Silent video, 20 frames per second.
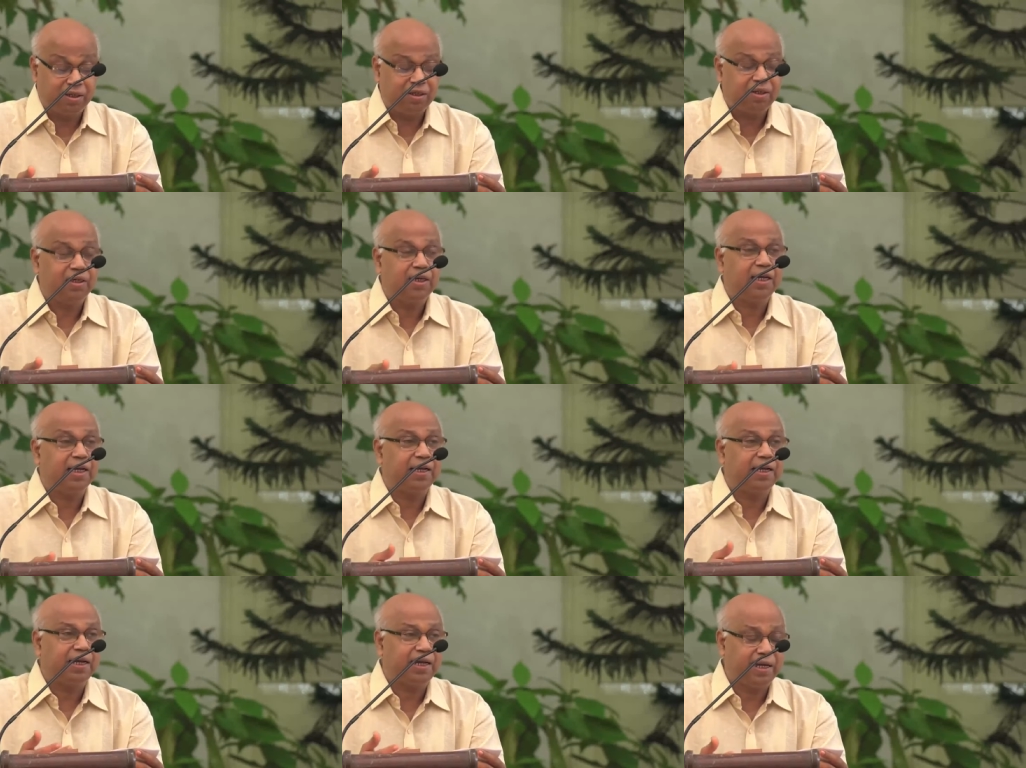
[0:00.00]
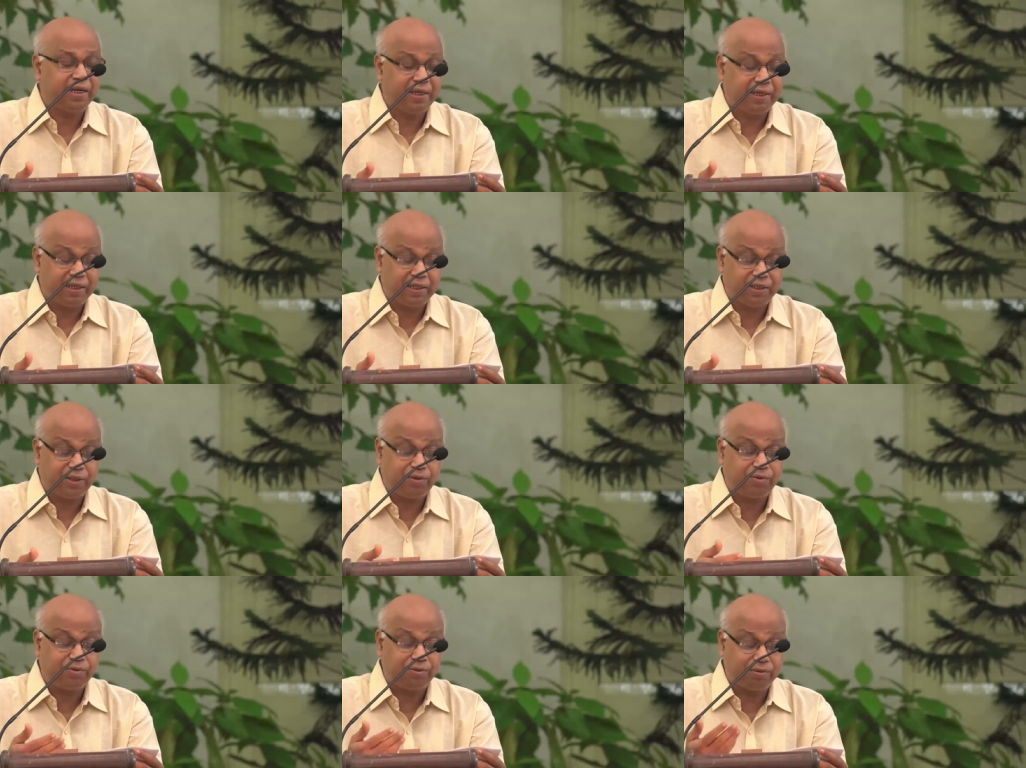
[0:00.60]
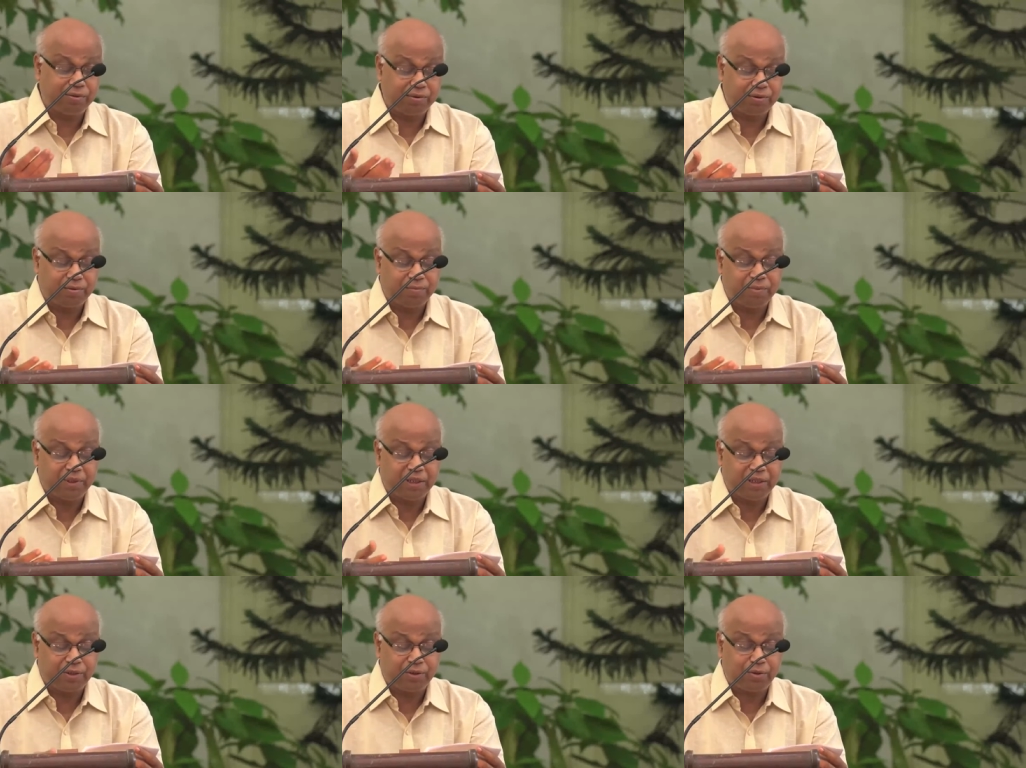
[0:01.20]
like kindness to
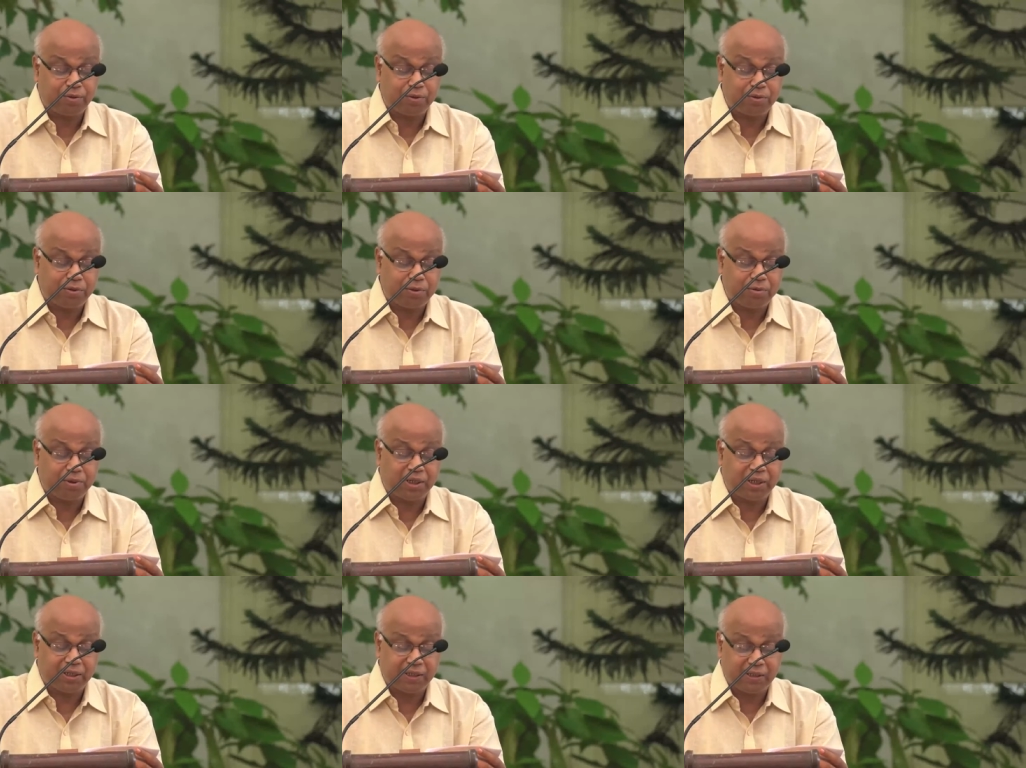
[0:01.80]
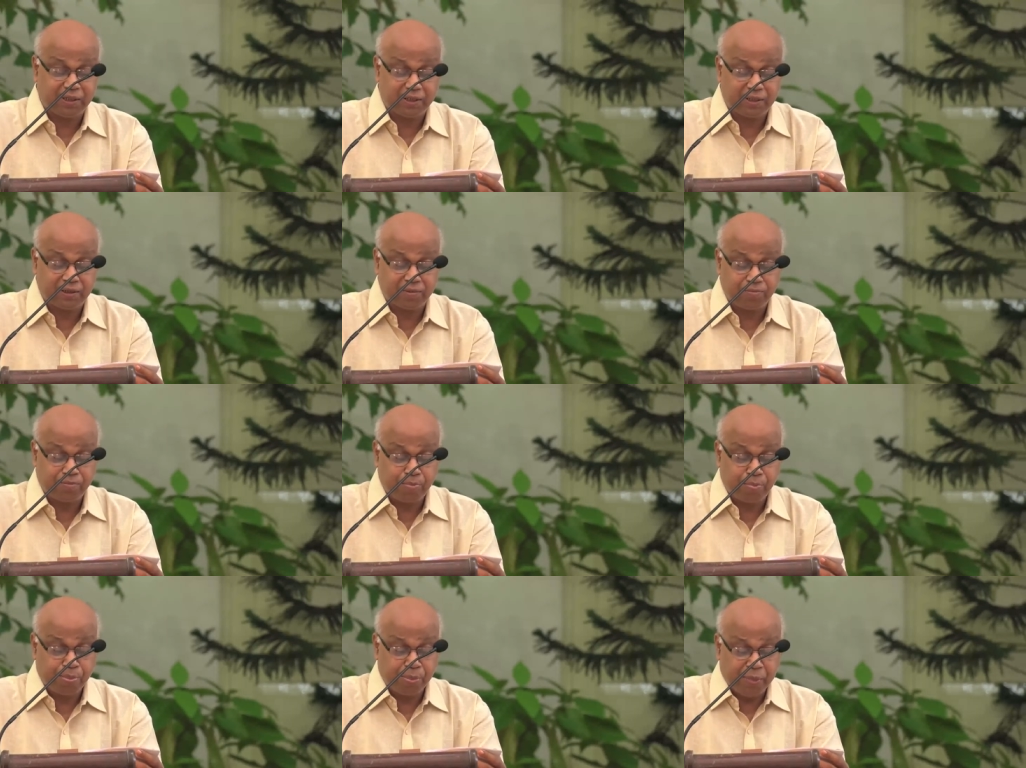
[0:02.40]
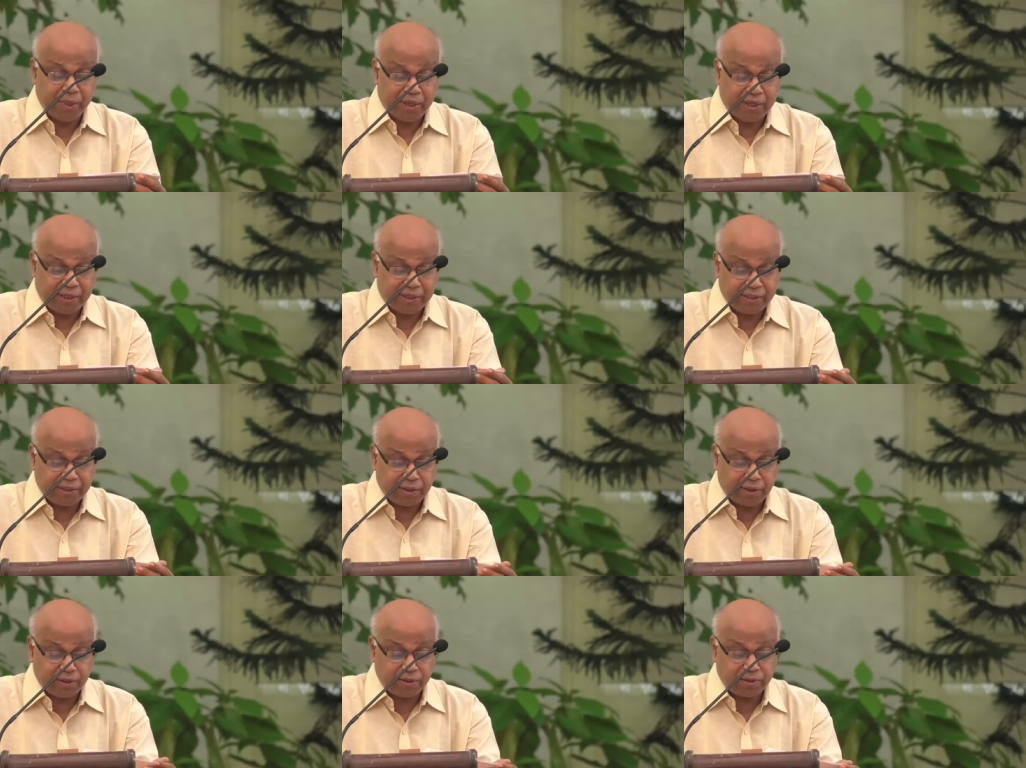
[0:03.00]
being shown to Ananda. It
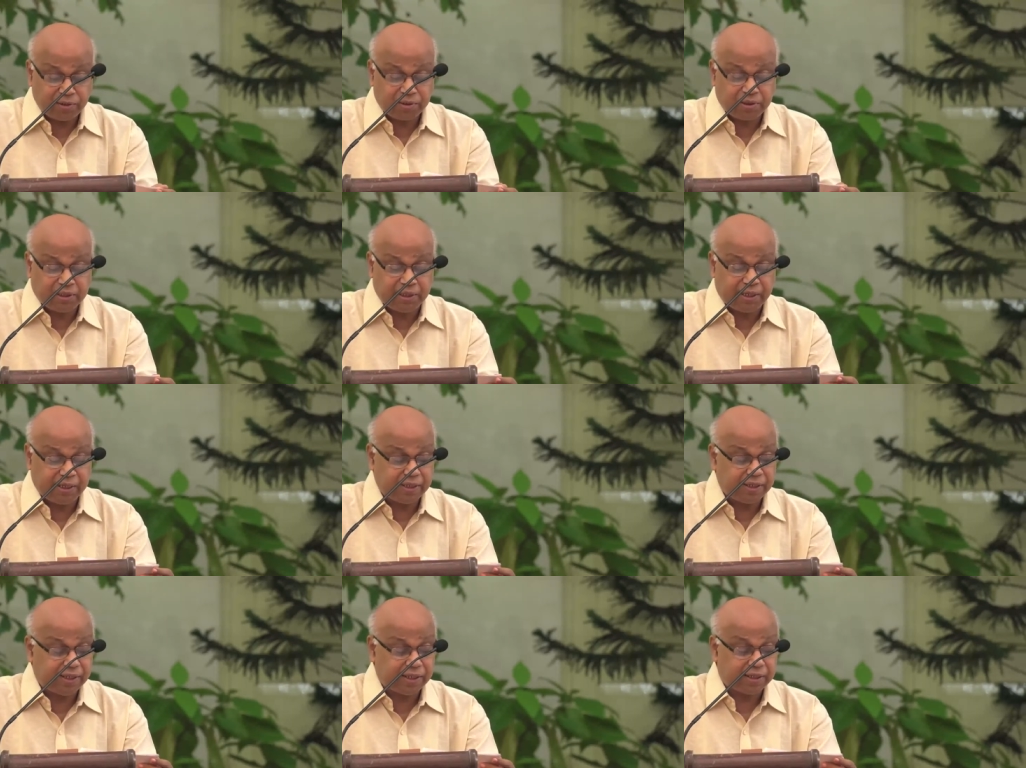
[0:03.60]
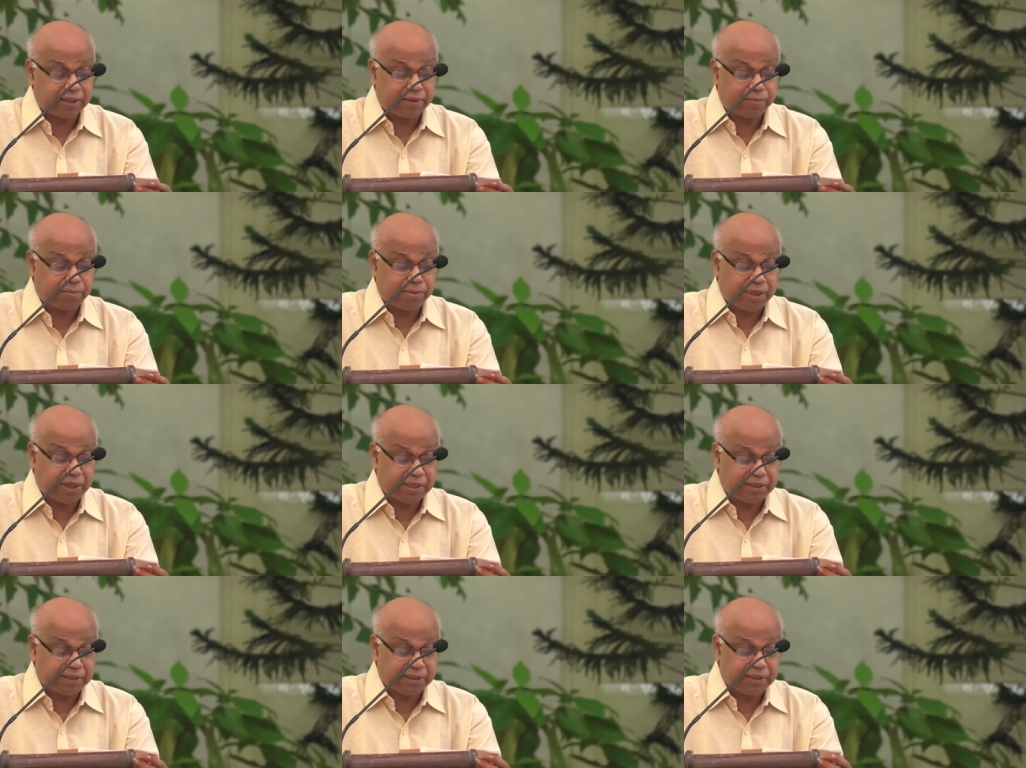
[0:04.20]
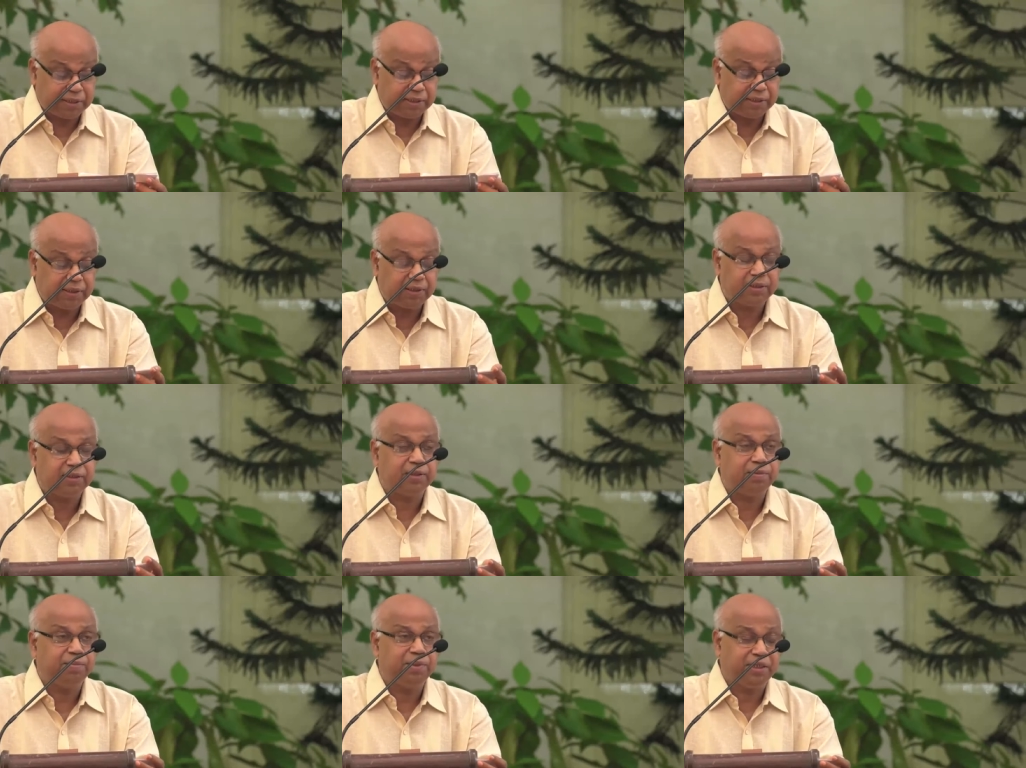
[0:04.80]
is also said that compassion
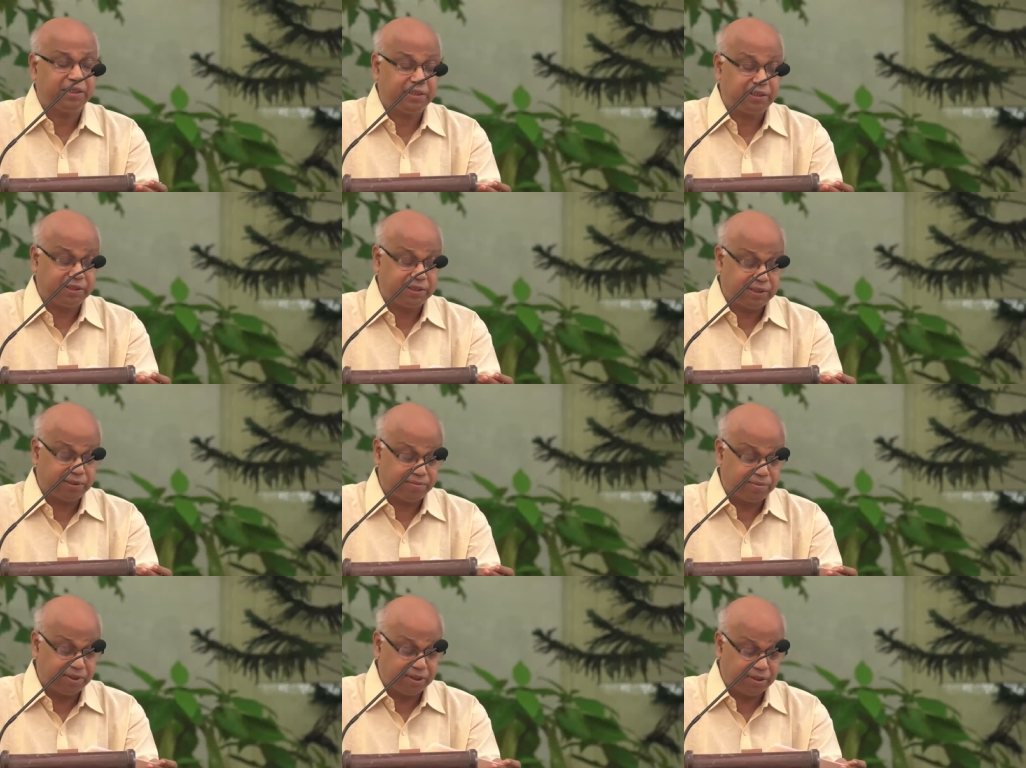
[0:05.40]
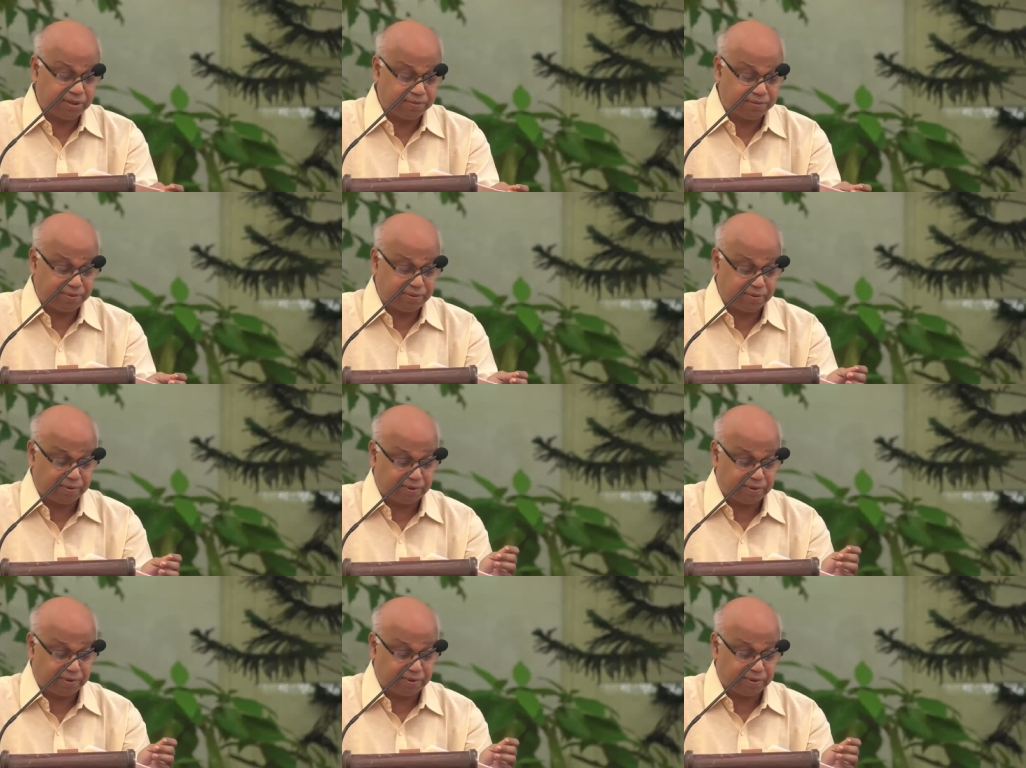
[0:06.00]
is the basis of love.